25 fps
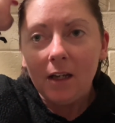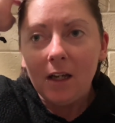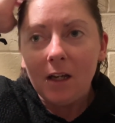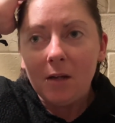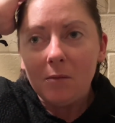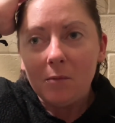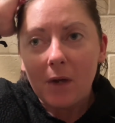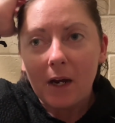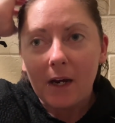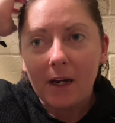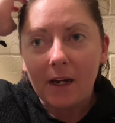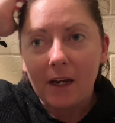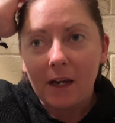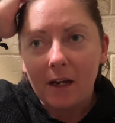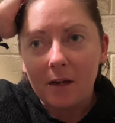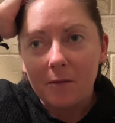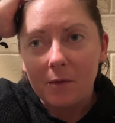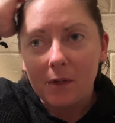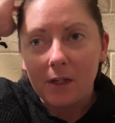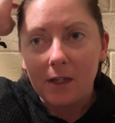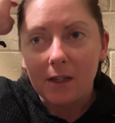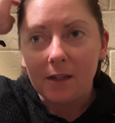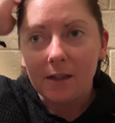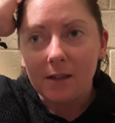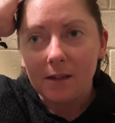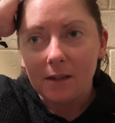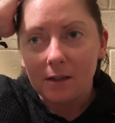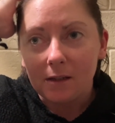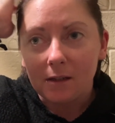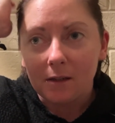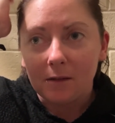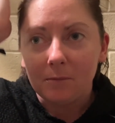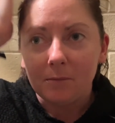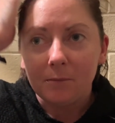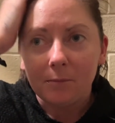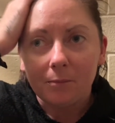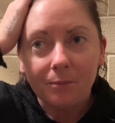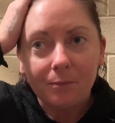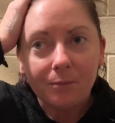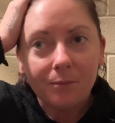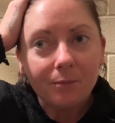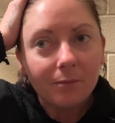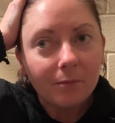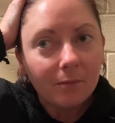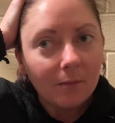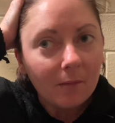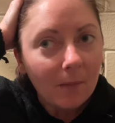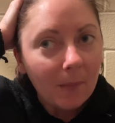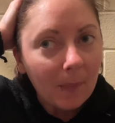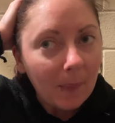Matt gave me some
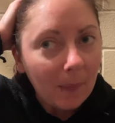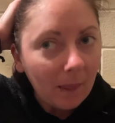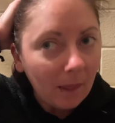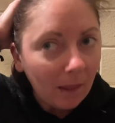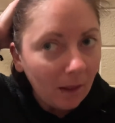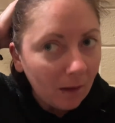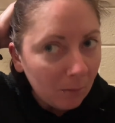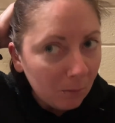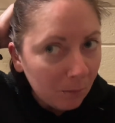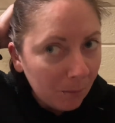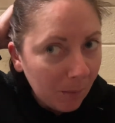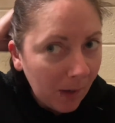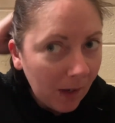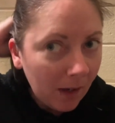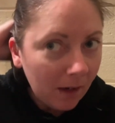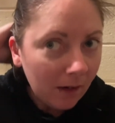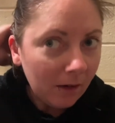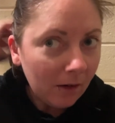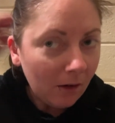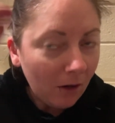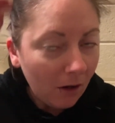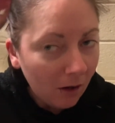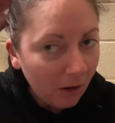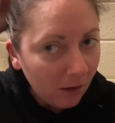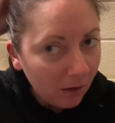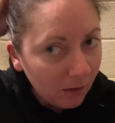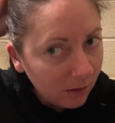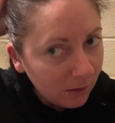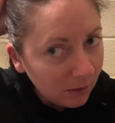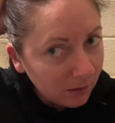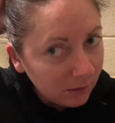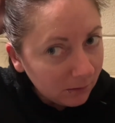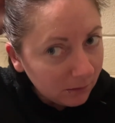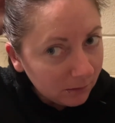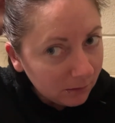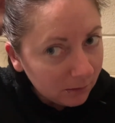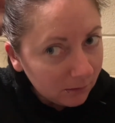Panadol